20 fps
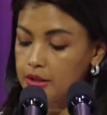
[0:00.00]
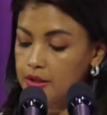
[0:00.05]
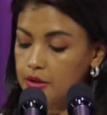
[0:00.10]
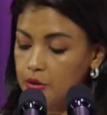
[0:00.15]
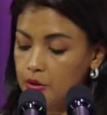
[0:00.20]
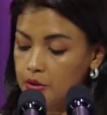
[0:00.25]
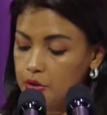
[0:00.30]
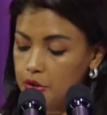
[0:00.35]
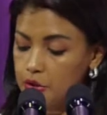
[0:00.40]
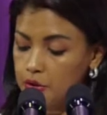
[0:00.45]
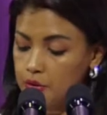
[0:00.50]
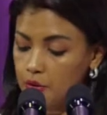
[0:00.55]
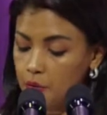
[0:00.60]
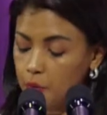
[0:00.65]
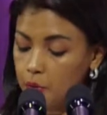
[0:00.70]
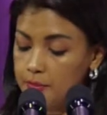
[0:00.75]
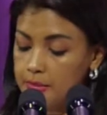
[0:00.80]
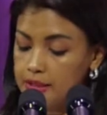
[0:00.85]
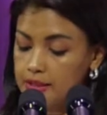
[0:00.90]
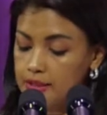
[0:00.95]
the International
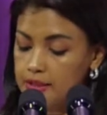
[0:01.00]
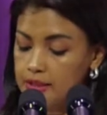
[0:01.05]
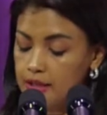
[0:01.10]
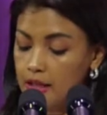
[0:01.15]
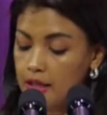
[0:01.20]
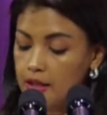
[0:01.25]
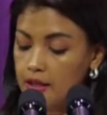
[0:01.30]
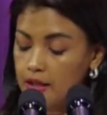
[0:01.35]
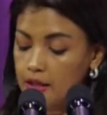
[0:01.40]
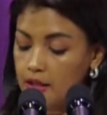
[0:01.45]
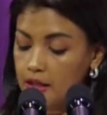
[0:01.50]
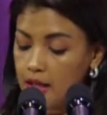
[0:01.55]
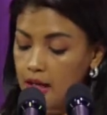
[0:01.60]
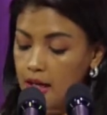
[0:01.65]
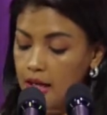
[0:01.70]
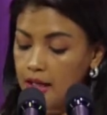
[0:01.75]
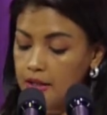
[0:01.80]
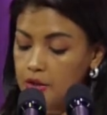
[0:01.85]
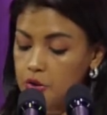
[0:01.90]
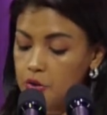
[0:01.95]
Women's Day
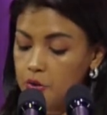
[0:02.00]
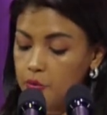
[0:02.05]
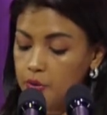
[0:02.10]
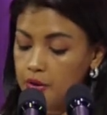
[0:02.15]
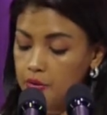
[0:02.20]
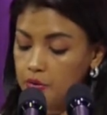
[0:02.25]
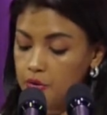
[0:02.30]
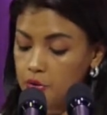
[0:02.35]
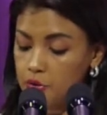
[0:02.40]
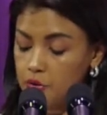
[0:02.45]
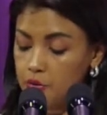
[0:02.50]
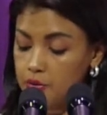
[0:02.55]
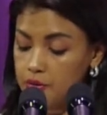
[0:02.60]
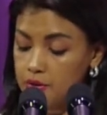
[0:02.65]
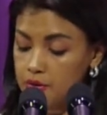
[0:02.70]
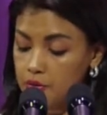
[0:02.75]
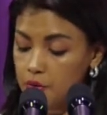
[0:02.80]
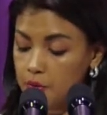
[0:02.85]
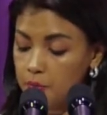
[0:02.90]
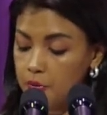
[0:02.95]
and during the dual
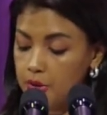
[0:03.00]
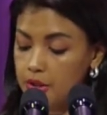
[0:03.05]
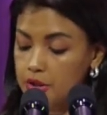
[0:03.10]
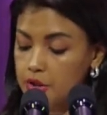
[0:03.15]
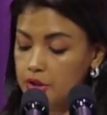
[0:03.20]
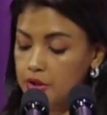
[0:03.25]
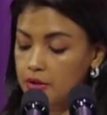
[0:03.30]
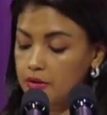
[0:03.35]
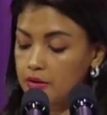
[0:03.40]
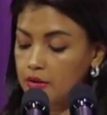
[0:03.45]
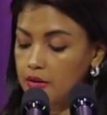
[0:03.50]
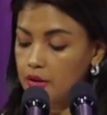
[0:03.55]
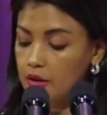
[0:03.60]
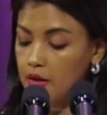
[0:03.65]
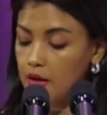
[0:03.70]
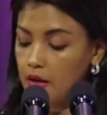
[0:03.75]
celebration